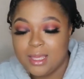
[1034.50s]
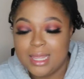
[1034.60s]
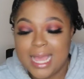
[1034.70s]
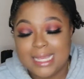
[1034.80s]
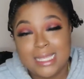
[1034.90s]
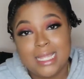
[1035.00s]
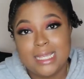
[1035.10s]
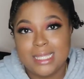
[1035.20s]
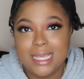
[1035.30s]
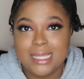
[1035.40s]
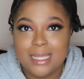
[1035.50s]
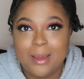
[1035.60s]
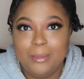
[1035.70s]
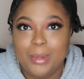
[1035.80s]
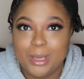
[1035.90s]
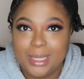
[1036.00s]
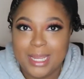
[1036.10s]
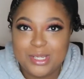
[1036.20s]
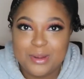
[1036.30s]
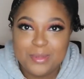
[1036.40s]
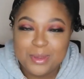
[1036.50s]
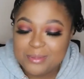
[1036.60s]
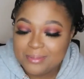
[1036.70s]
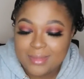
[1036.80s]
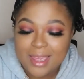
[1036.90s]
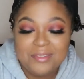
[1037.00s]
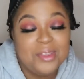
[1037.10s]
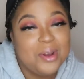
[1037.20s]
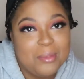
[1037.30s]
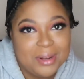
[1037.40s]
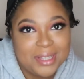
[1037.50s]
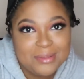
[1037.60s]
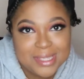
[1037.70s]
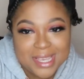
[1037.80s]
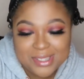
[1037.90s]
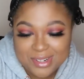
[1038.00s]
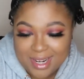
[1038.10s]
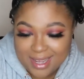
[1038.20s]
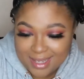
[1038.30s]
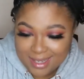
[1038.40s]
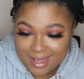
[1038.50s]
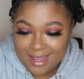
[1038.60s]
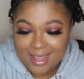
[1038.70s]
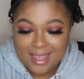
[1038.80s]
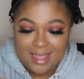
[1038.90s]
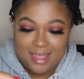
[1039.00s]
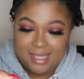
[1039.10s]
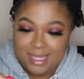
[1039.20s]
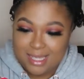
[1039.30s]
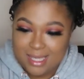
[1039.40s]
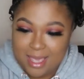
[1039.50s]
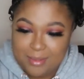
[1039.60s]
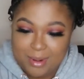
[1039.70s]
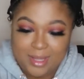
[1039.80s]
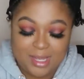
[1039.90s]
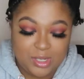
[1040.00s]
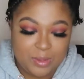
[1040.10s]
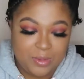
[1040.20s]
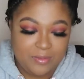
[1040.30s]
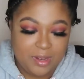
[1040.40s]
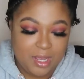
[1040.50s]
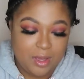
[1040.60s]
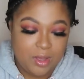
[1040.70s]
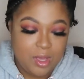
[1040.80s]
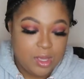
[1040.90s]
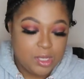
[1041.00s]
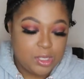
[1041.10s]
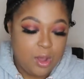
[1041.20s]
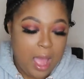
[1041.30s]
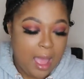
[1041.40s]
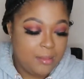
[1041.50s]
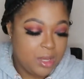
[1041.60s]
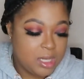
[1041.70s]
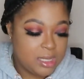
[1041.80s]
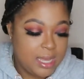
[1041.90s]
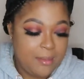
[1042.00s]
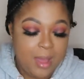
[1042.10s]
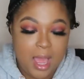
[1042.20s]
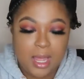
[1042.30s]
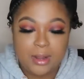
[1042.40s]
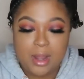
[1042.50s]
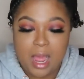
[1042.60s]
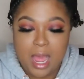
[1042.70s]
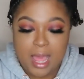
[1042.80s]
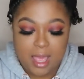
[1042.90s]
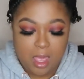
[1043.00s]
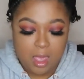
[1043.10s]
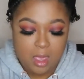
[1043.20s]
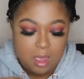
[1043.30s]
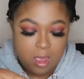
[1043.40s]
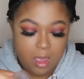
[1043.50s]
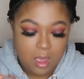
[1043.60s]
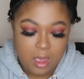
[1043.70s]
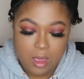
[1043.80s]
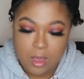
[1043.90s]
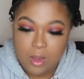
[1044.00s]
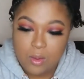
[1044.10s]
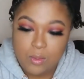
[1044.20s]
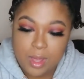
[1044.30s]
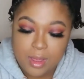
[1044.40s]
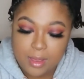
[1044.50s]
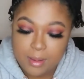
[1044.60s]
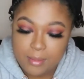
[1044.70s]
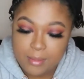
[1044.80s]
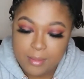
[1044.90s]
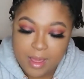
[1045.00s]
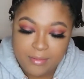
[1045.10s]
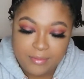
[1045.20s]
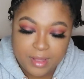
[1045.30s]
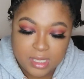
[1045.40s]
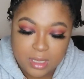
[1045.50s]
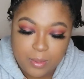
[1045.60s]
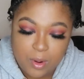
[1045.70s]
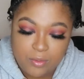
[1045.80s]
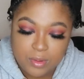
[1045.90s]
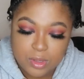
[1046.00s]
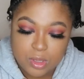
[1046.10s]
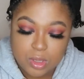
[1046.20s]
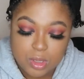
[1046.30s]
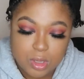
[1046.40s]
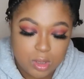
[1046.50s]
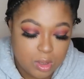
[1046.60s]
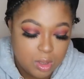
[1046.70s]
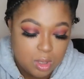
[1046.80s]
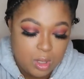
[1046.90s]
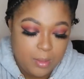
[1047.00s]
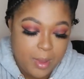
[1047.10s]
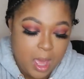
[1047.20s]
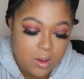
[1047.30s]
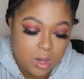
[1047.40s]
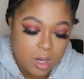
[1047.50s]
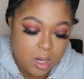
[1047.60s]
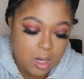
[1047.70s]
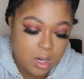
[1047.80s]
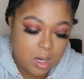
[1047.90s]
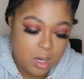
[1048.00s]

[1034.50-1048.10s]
And like I said, this is a birthday tribute, even though her birthday was yesterday. This is a birthday tribute video. So I'm gonna set my under eye with my Fenty Pro Filter powder.